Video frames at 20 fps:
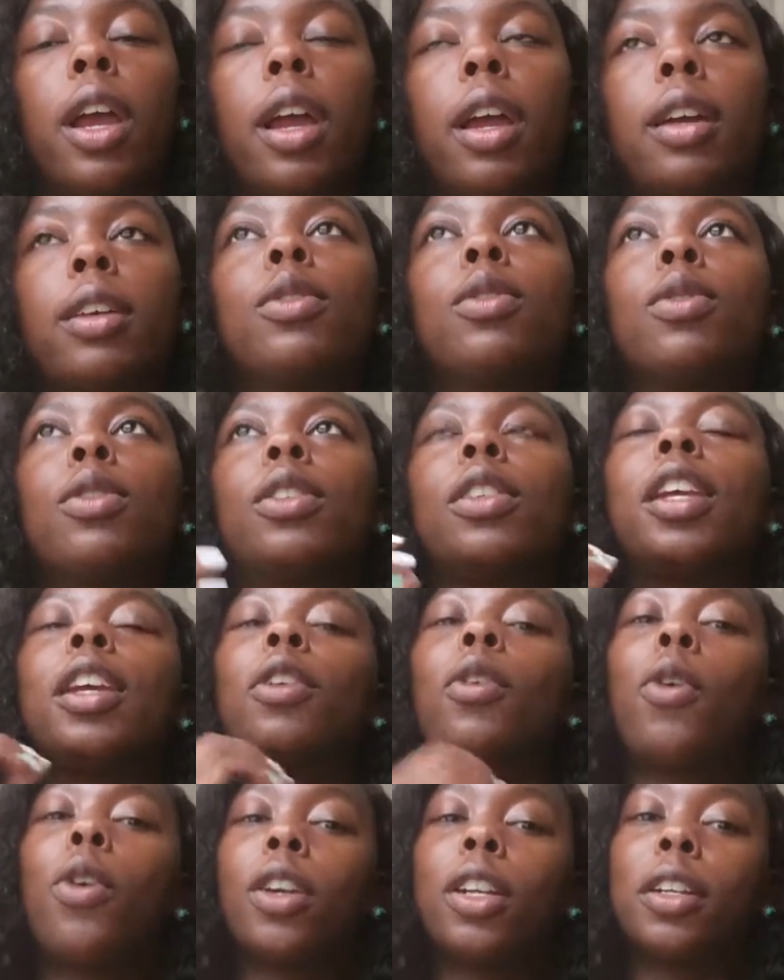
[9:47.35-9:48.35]
In
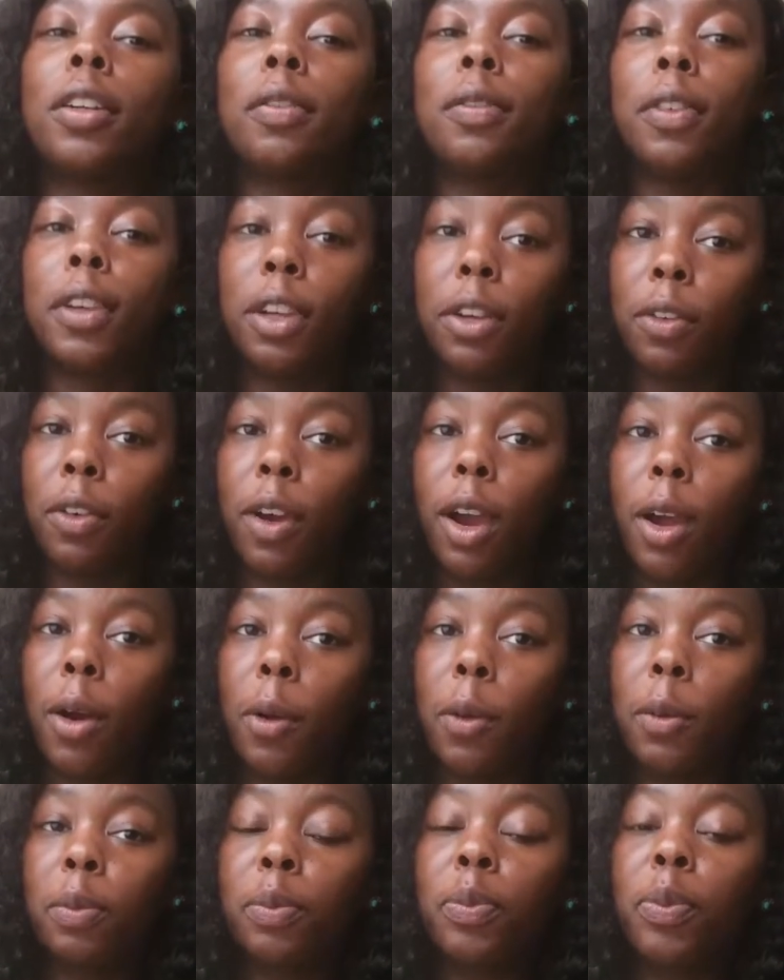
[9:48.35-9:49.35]
order to figure out
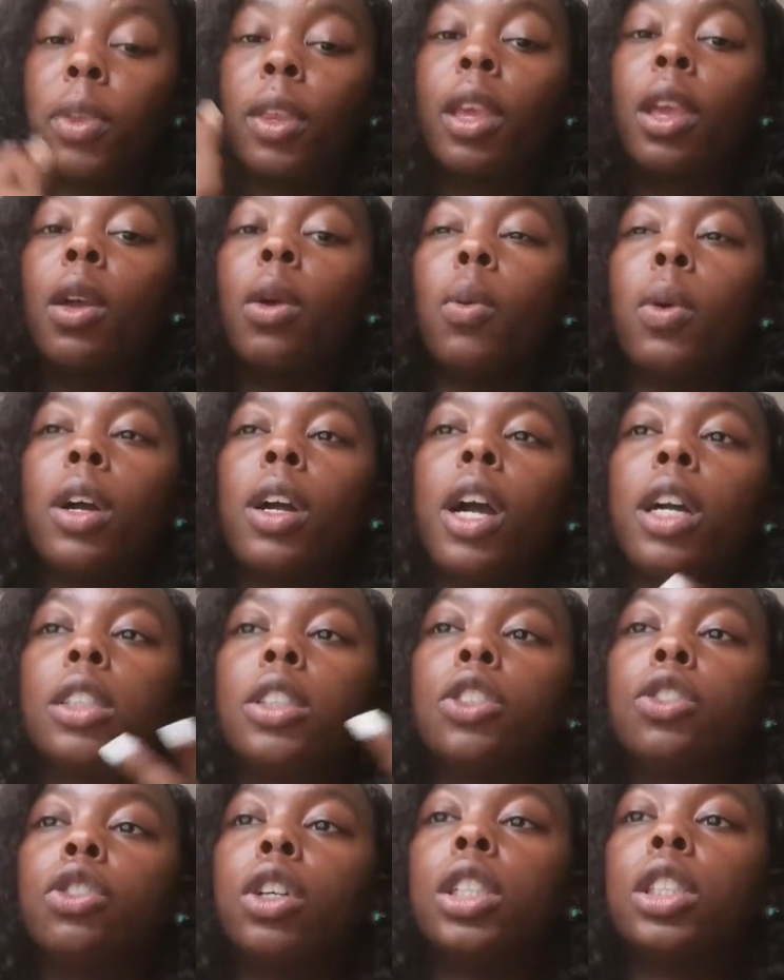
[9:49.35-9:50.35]
what
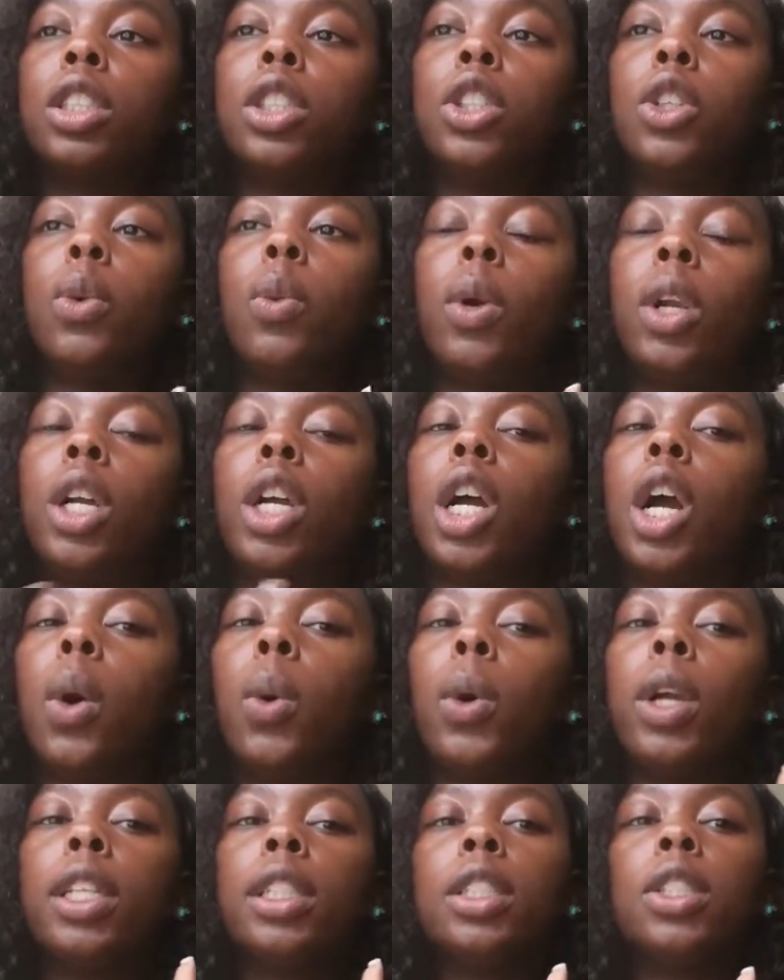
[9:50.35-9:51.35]
concentration you want to go
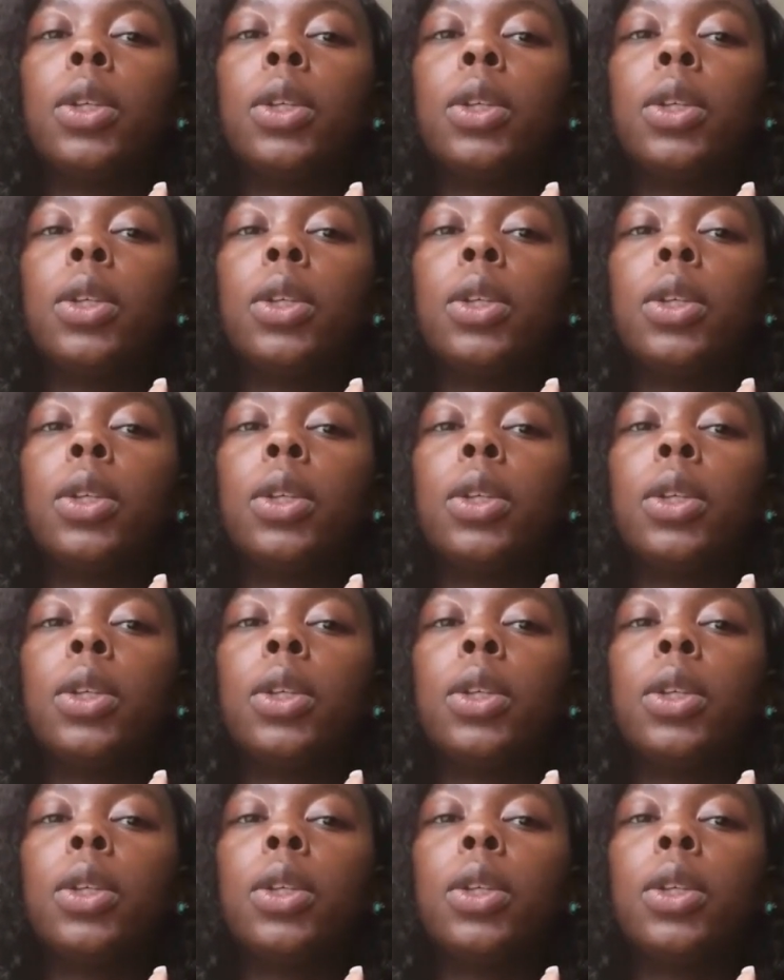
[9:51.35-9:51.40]
into,